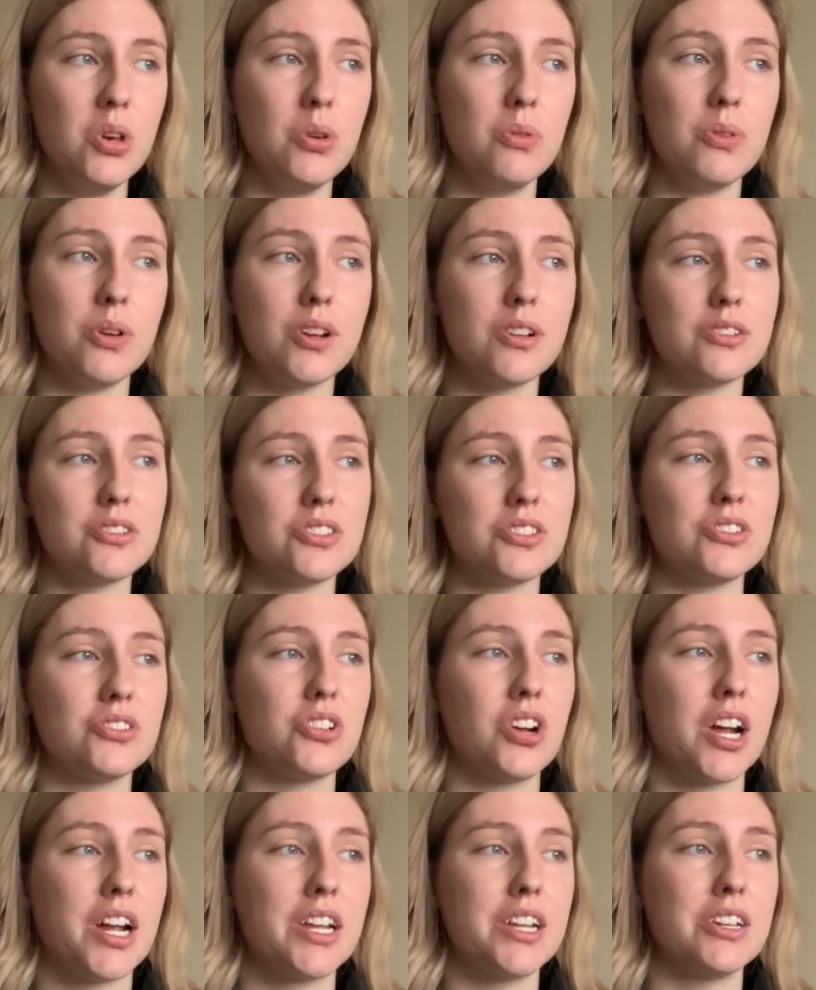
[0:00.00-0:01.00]
we're just
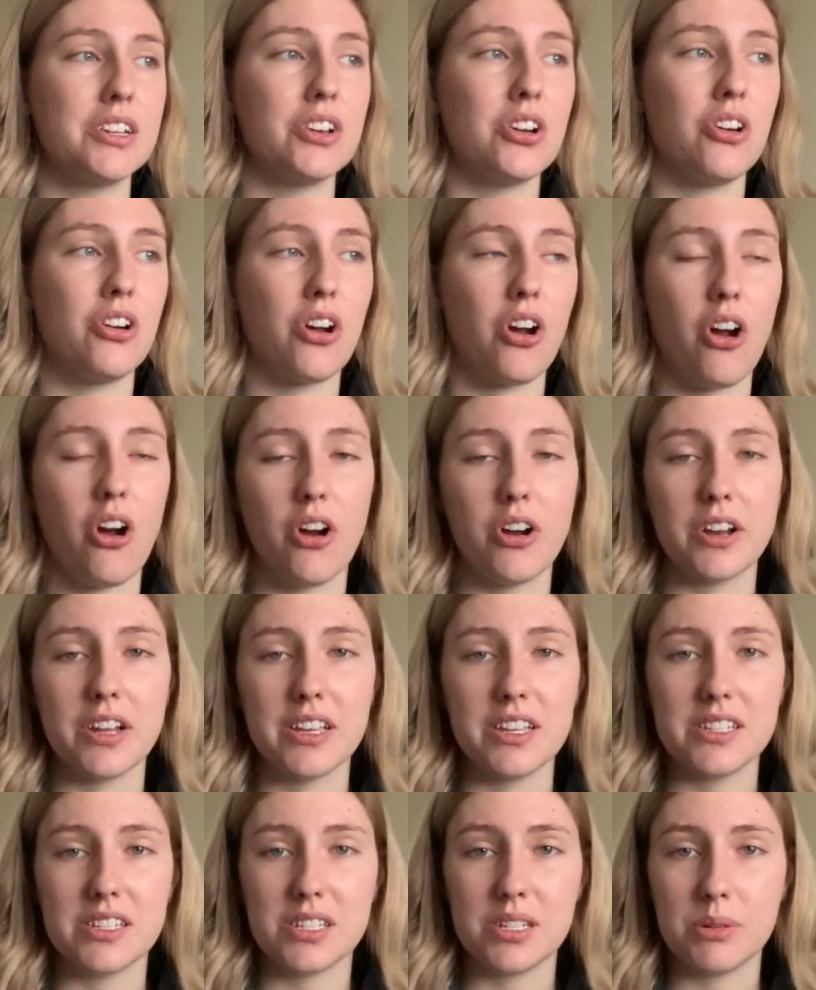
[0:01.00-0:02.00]
trying our
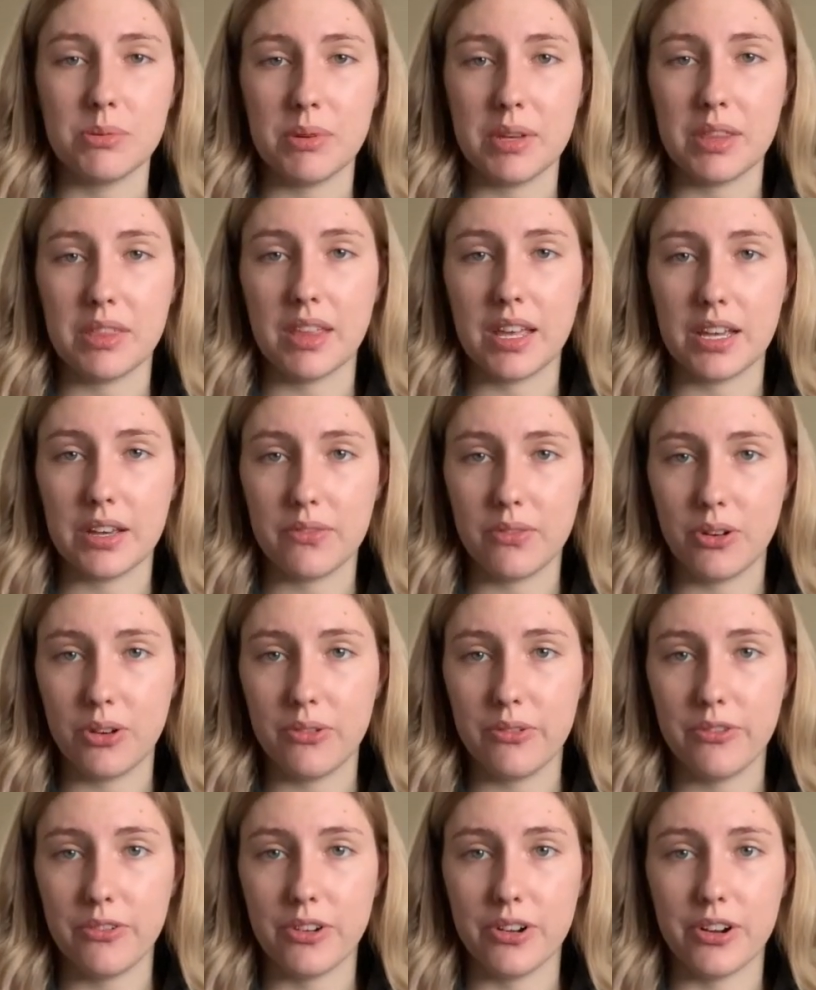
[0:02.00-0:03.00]
hardest to be
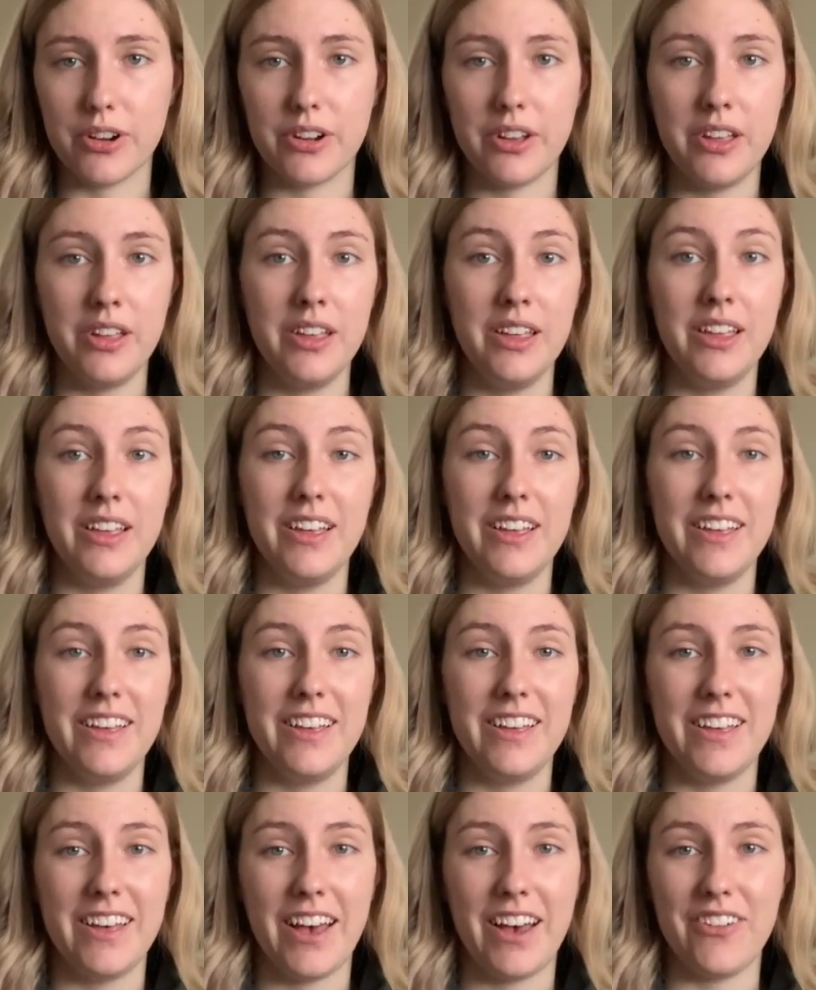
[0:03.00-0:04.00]
thankful for
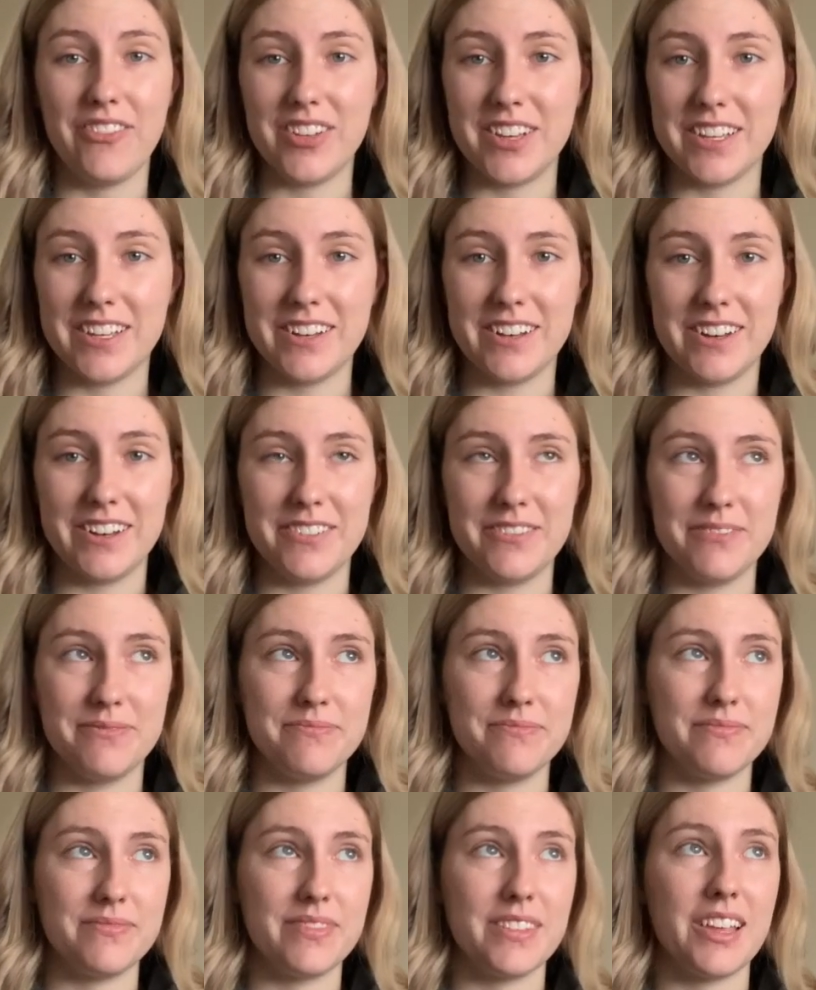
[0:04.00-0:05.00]
having
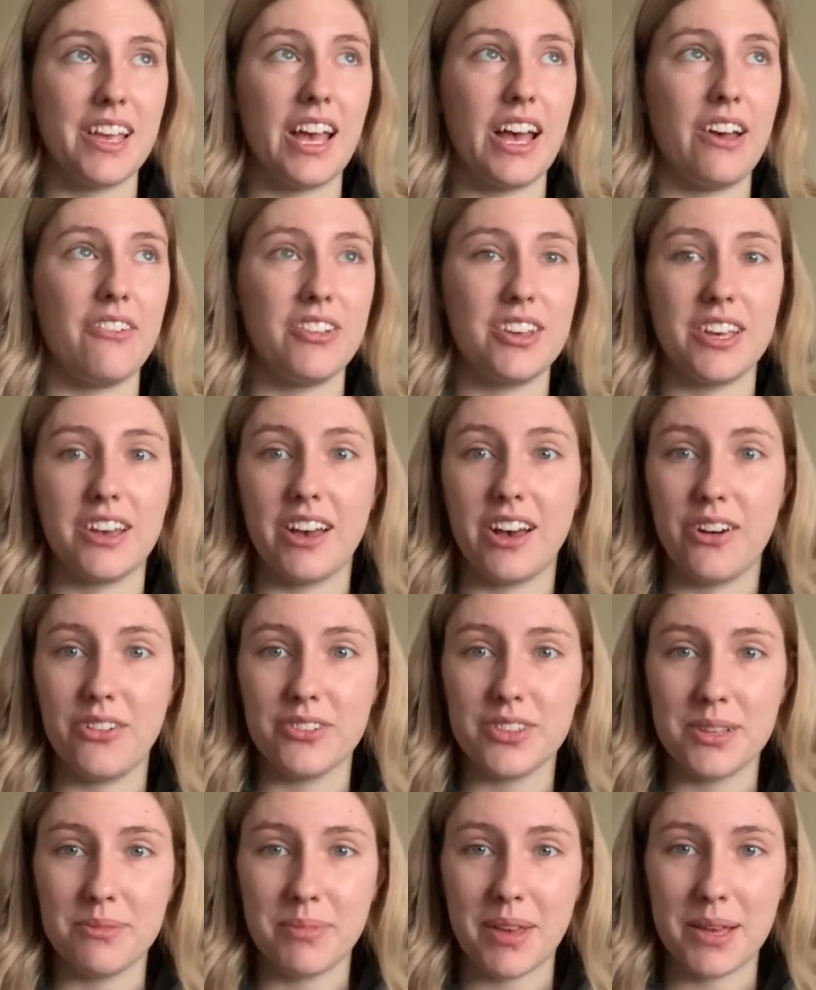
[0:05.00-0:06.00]
a
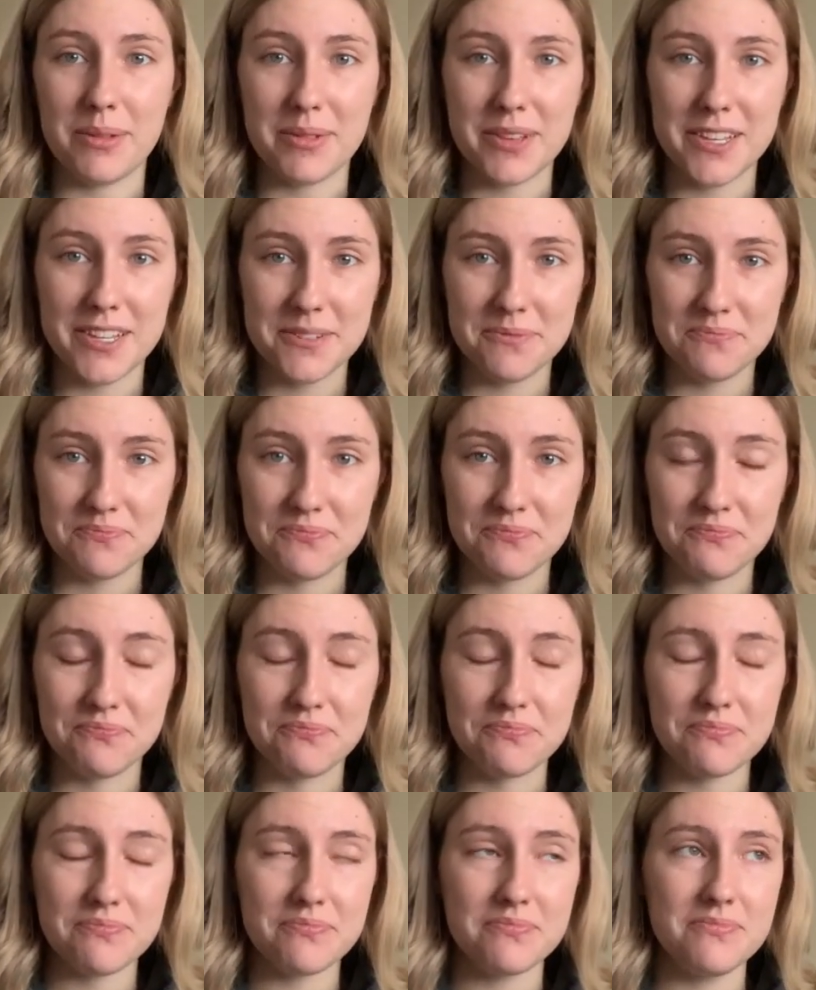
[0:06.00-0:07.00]
healthy baby,
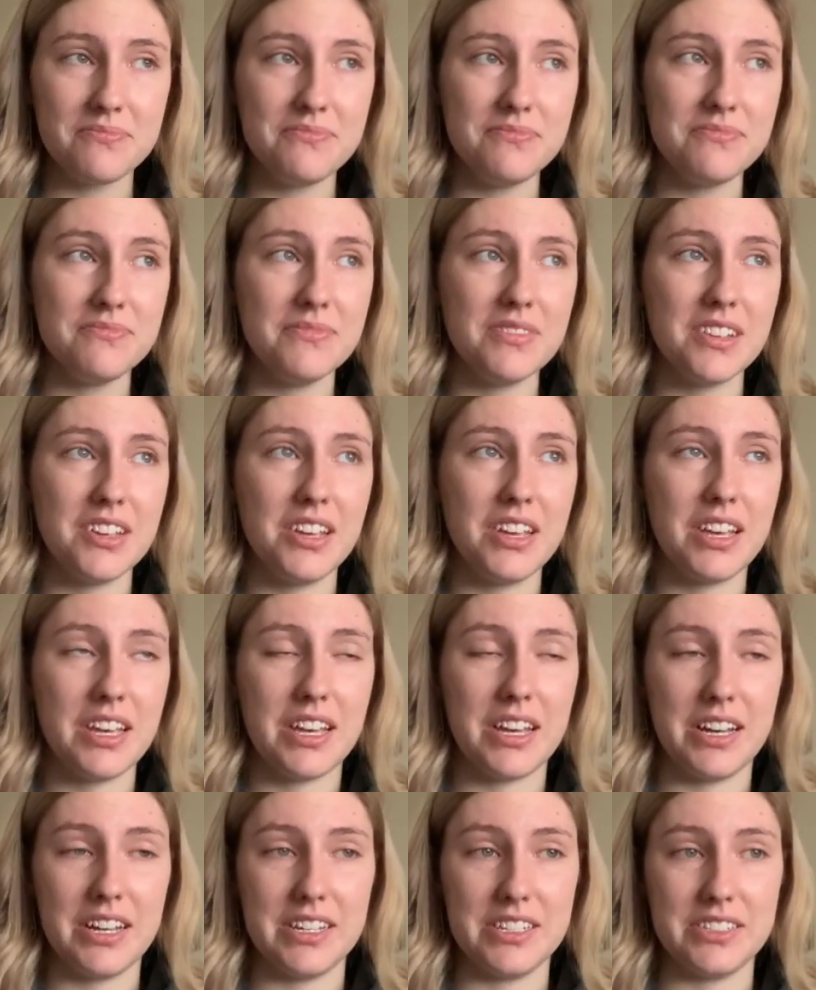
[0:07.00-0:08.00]

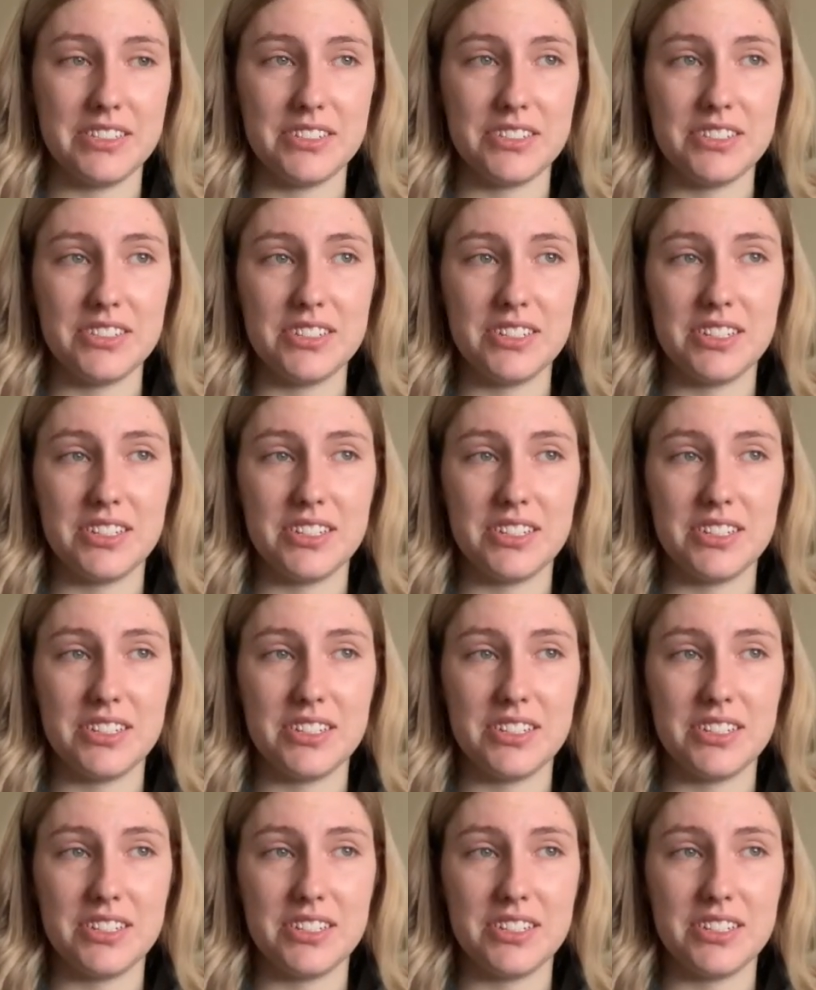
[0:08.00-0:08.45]
and